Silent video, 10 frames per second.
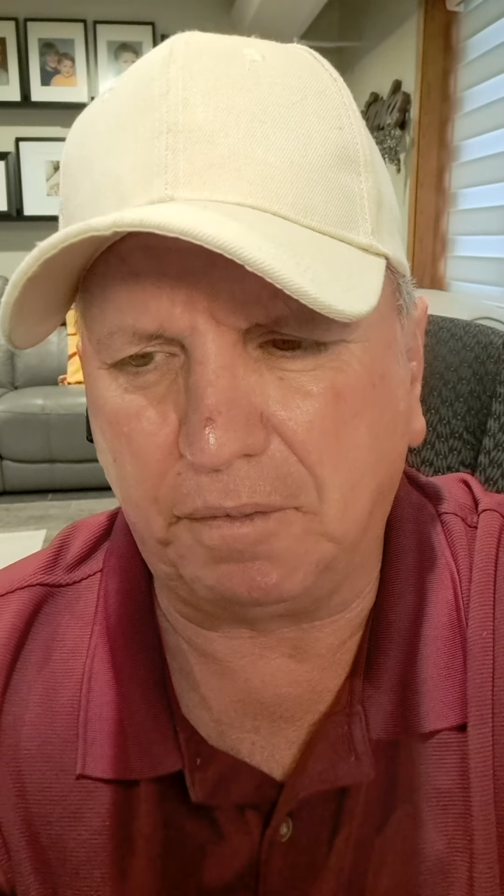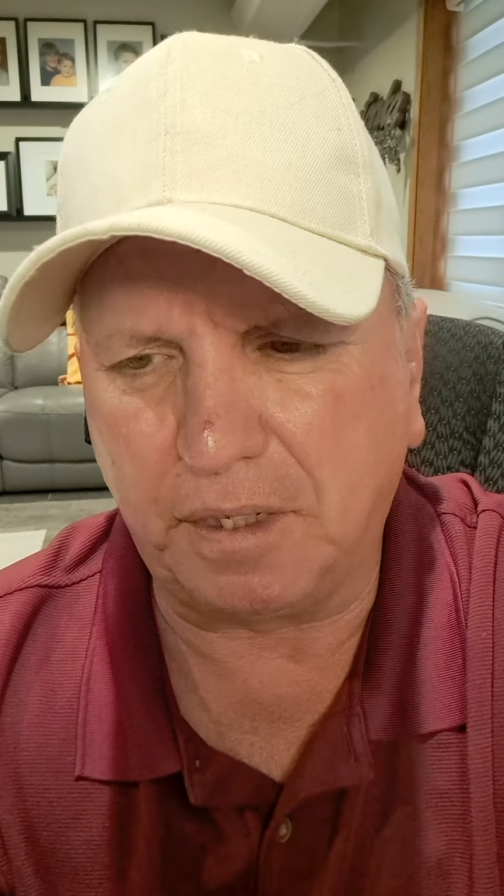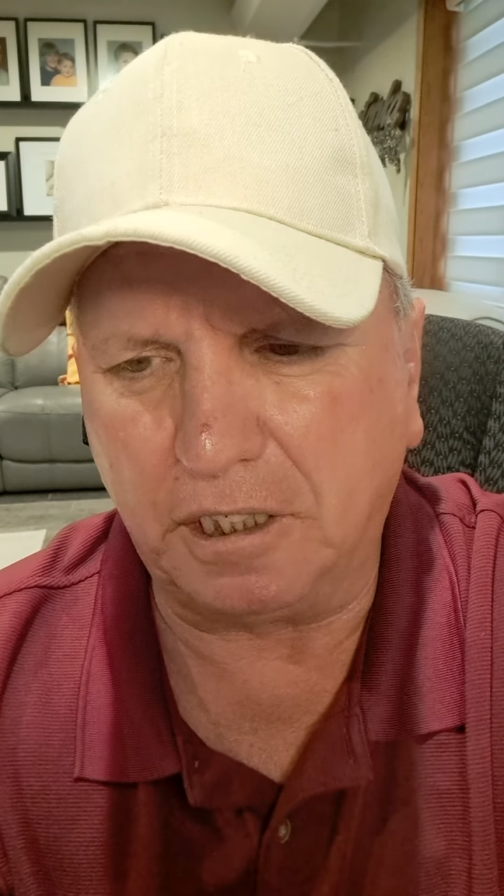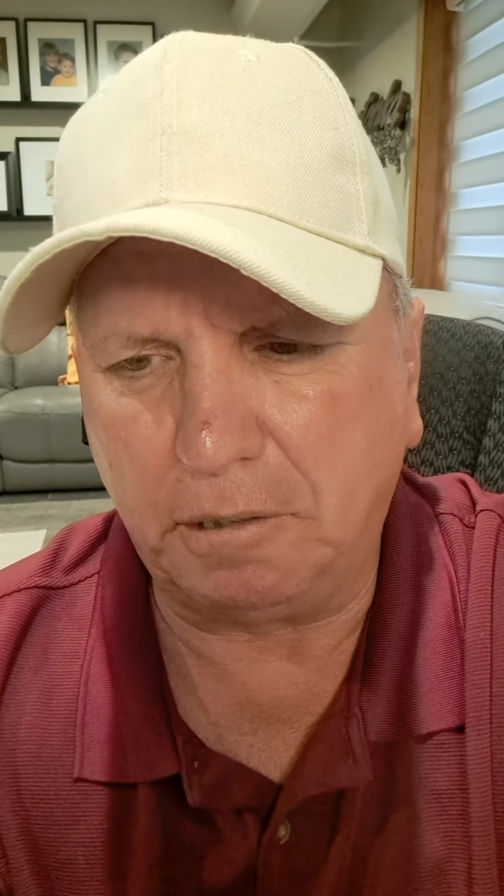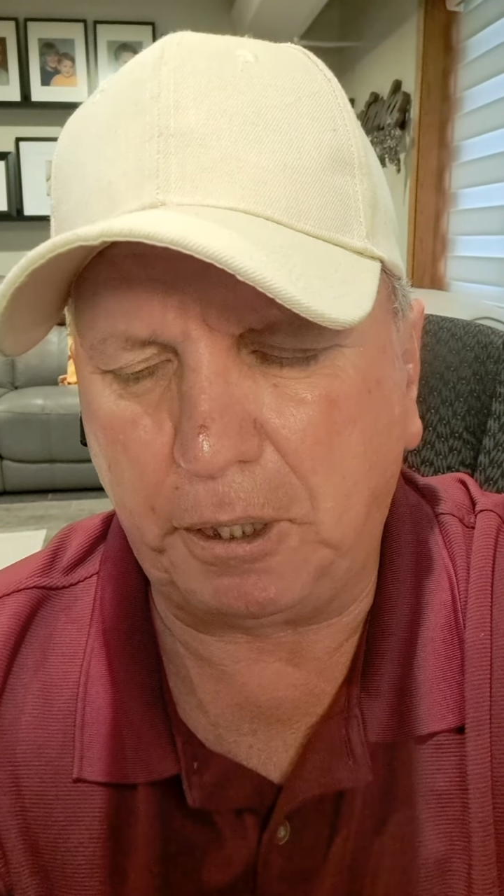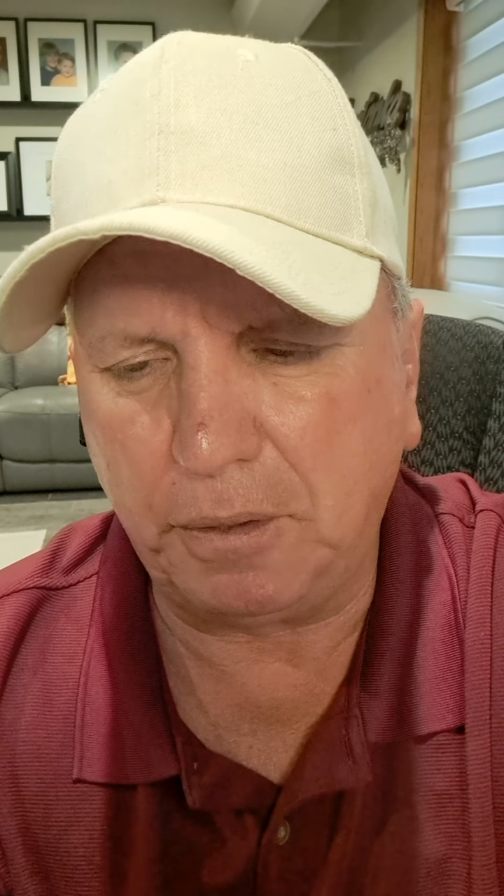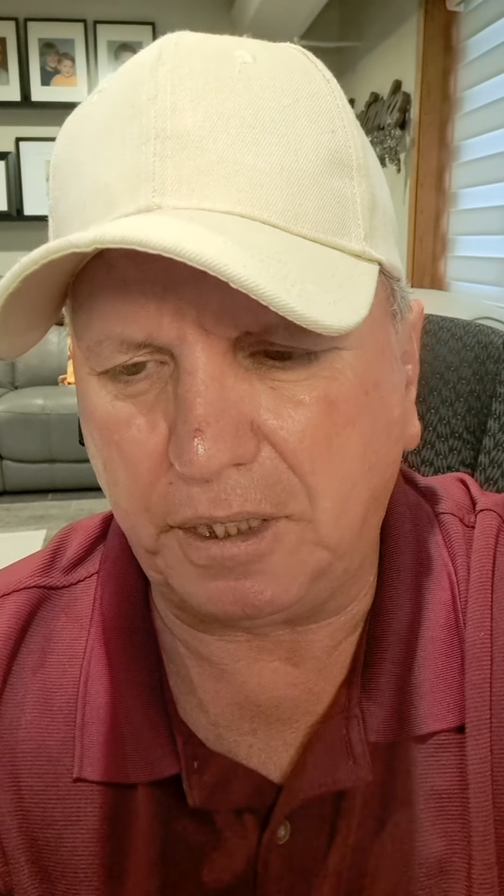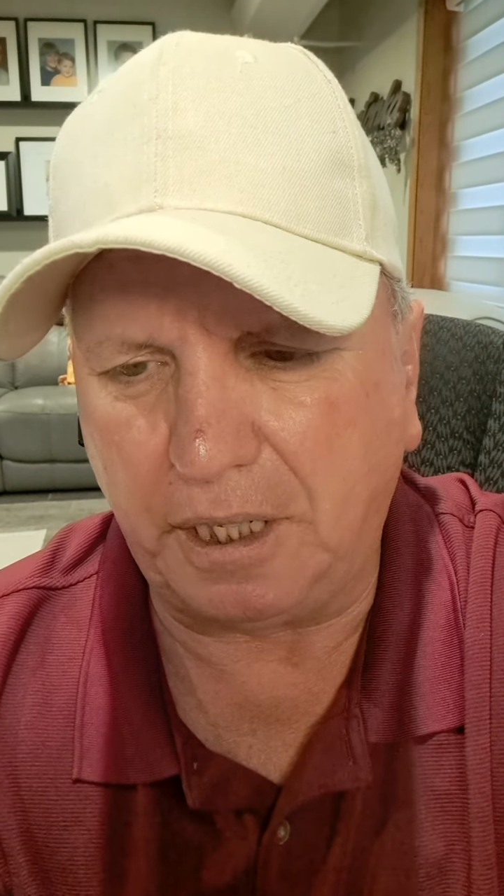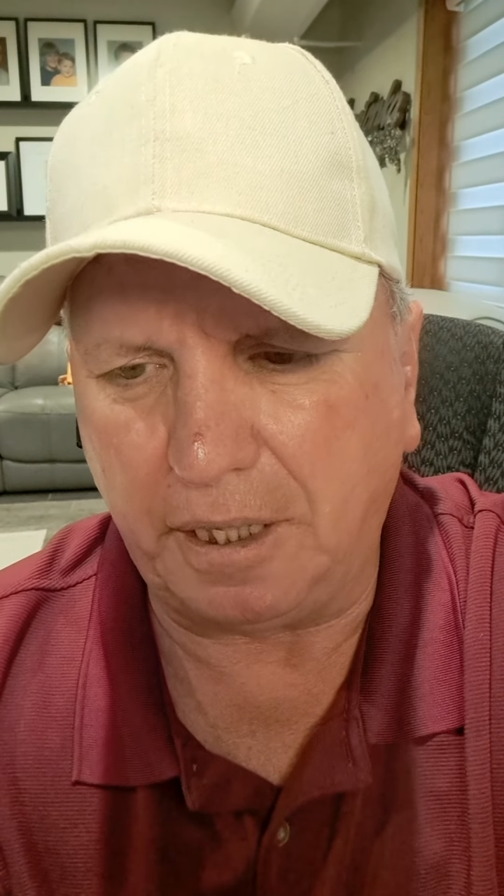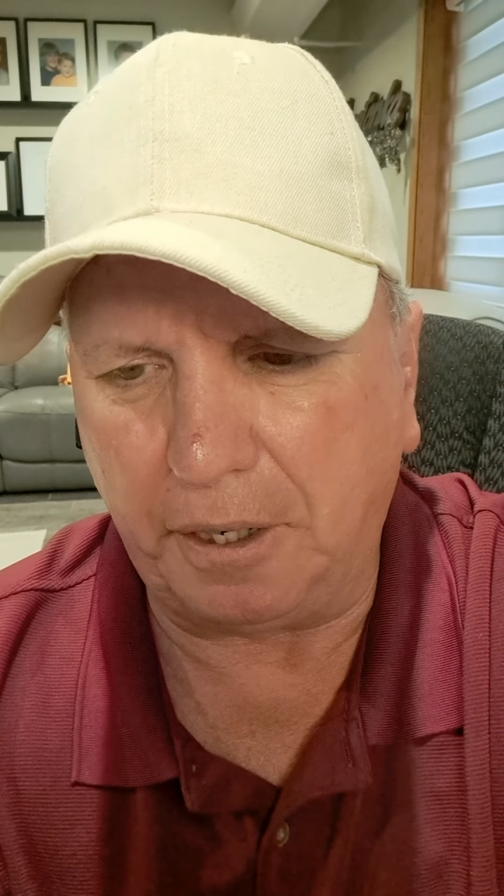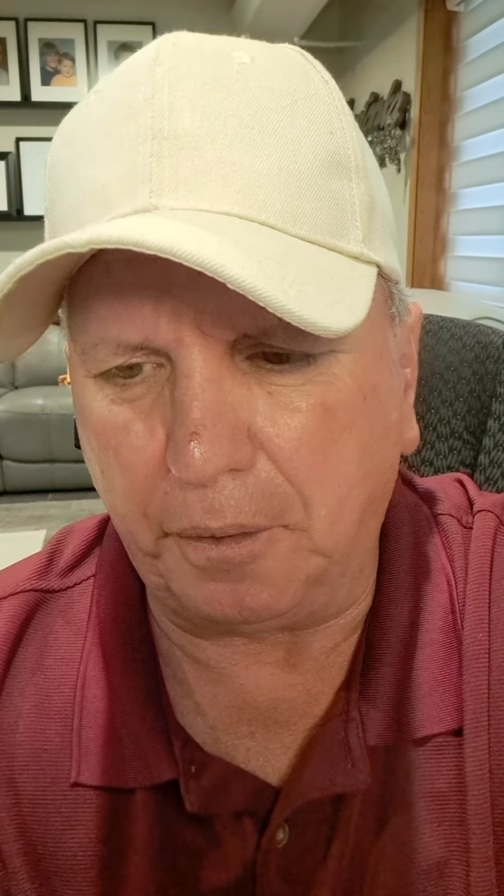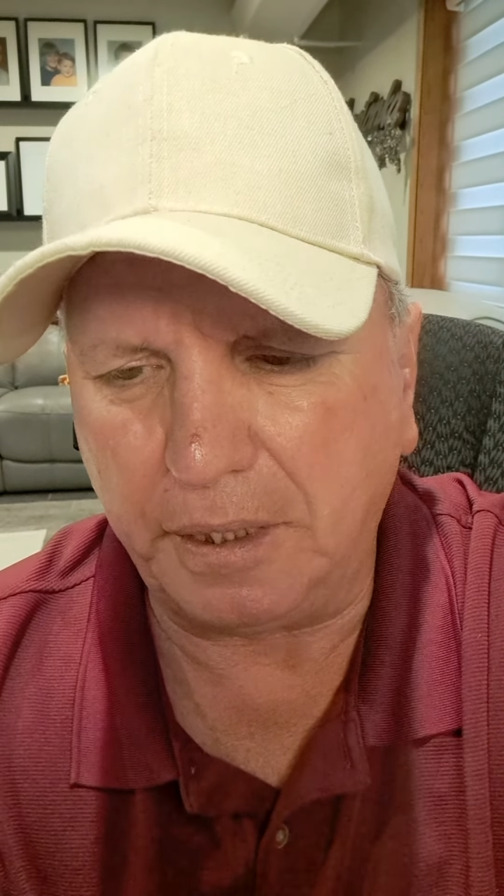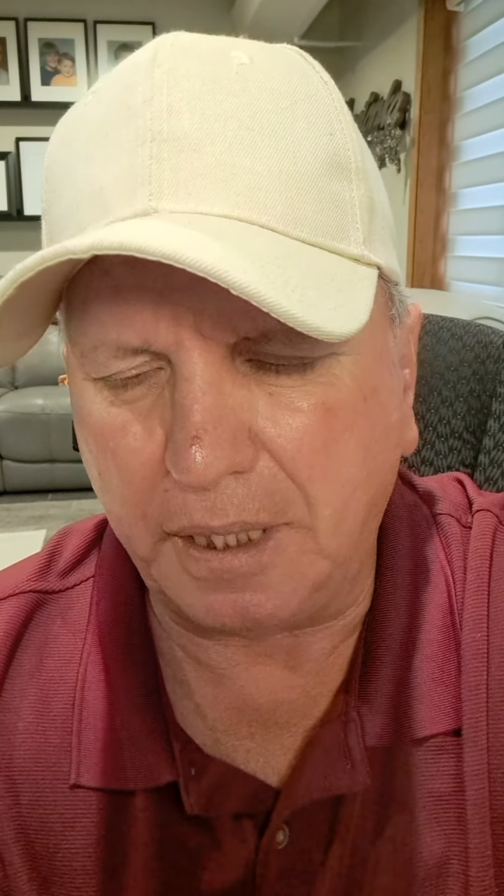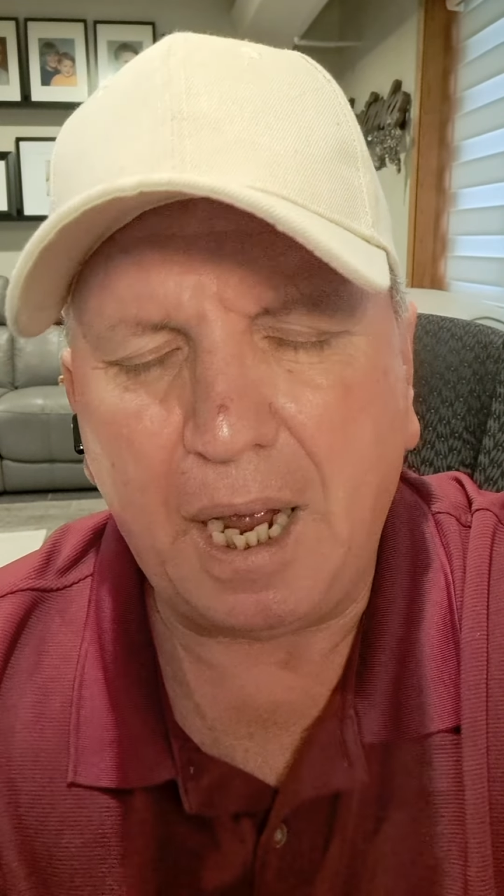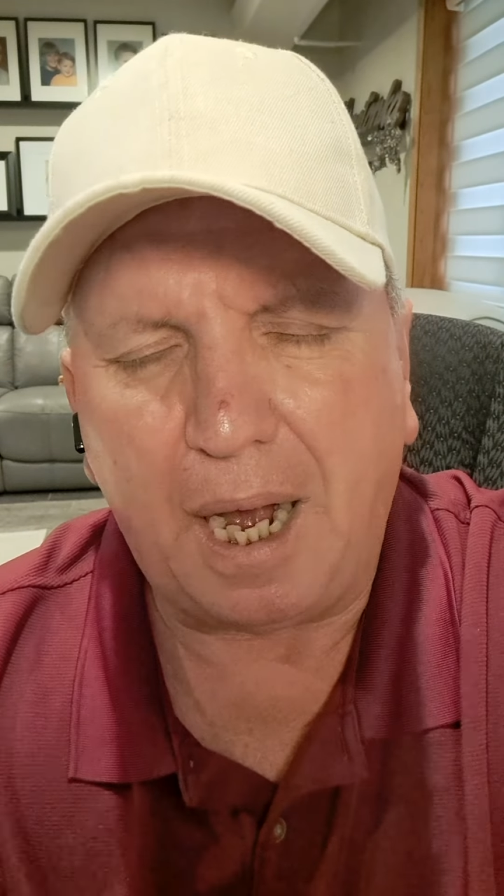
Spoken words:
of conspiracy theories.